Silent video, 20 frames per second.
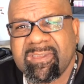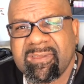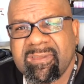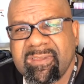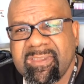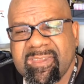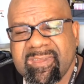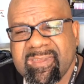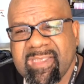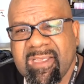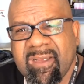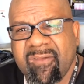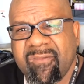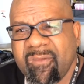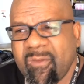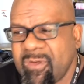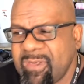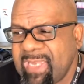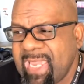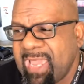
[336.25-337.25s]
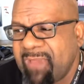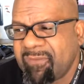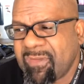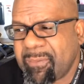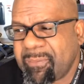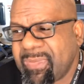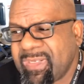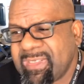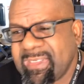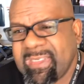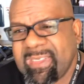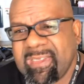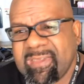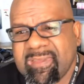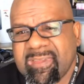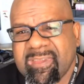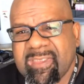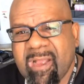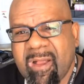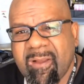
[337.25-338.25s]
yourself, or you have your buddy
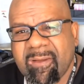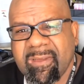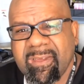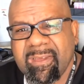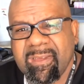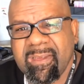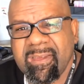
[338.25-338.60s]
install it